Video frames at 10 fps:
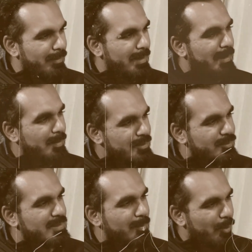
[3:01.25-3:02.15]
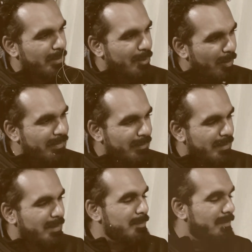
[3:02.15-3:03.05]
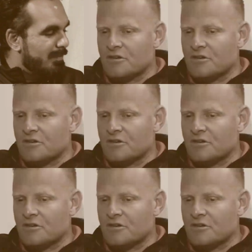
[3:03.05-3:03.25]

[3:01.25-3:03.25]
when it comes to supporting your favorite team?